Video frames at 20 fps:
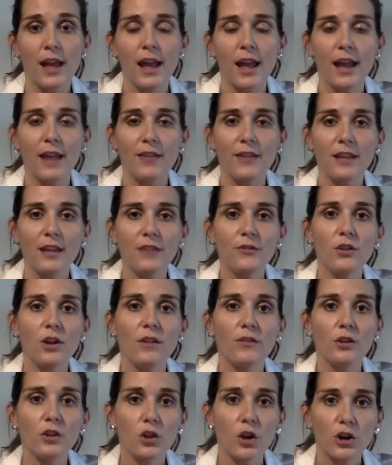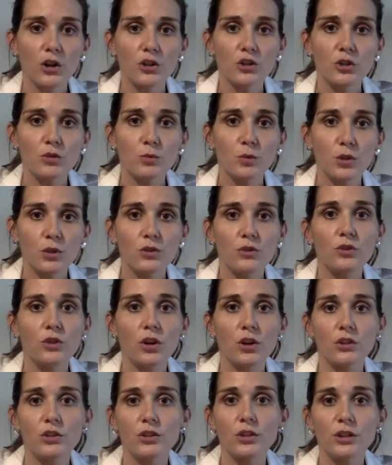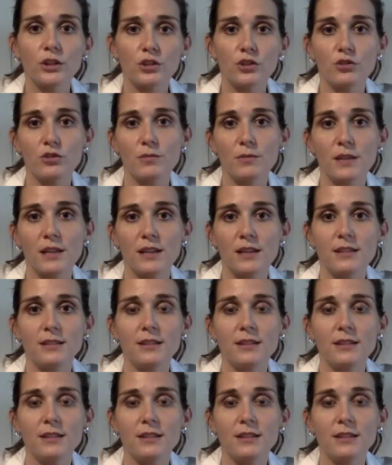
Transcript: And then if you have a larger wound on your extremities,